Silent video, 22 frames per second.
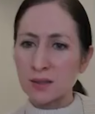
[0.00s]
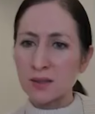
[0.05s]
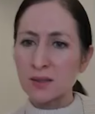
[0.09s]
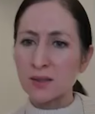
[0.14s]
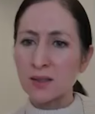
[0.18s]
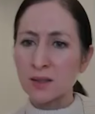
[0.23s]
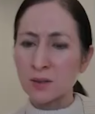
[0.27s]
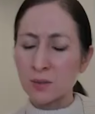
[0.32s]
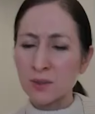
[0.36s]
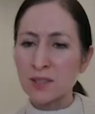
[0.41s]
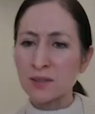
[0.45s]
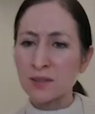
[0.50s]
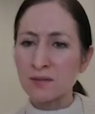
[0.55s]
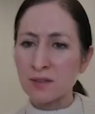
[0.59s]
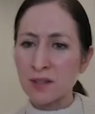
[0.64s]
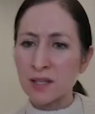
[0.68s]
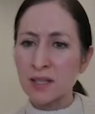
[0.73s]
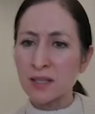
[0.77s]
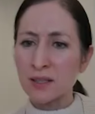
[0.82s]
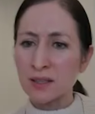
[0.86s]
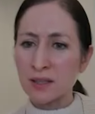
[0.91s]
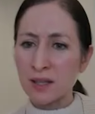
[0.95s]
it was a
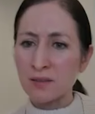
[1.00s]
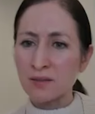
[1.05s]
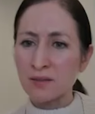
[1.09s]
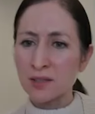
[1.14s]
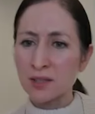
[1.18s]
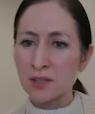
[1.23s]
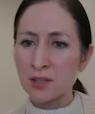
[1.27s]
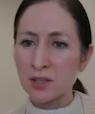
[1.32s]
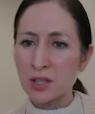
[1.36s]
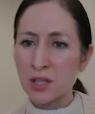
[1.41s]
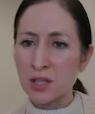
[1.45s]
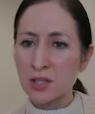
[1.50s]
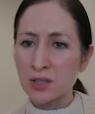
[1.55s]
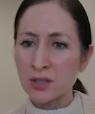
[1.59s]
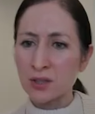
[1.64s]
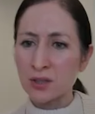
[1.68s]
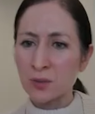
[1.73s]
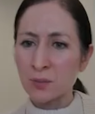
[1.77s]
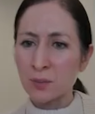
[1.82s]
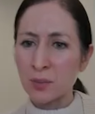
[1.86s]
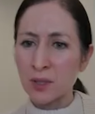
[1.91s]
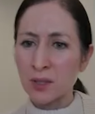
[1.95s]
very tough situation
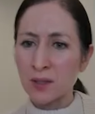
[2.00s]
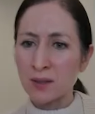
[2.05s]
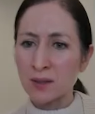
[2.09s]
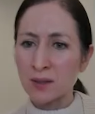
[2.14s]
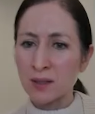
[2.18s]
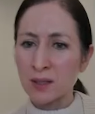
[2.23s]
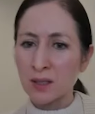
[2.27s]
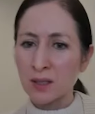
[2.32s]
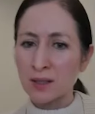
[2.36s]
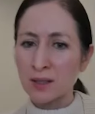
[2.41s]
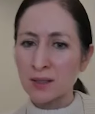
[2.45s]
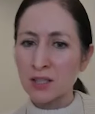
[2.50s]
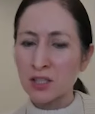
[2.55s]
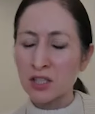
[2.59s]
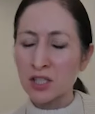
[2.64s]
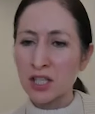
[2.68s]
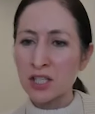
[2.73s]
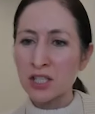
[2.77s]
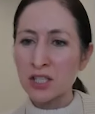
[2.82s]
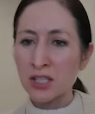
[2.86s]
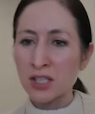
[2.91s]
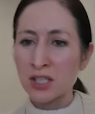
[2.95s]
to be in. The
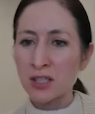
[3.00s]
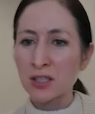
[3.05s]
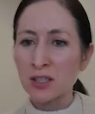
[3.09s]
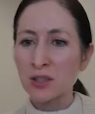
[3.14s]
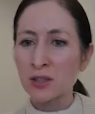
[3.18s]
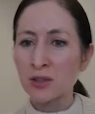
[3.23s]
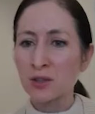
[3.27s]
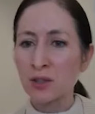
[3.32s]
changes needed